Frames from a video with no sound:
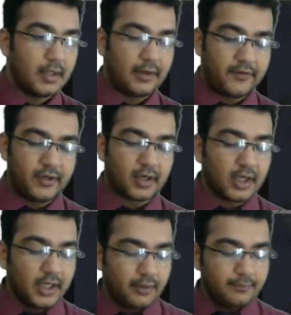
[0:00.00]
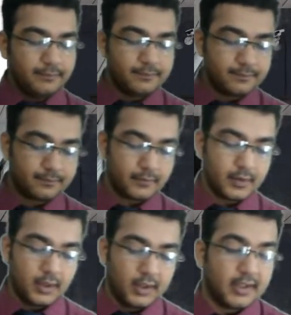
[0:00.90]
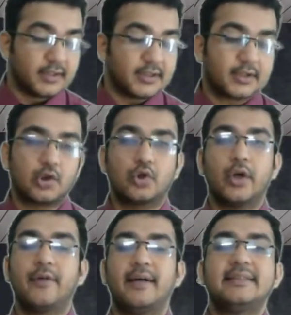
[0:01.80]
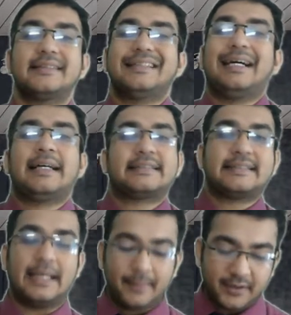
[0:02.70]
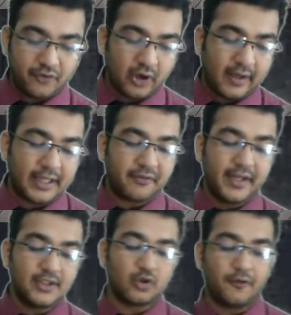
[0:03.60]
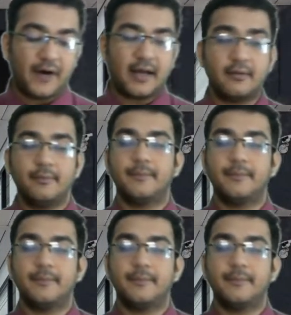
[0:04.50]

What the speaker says: Everyone clear? Just go through it once. Say me if you have any query so far.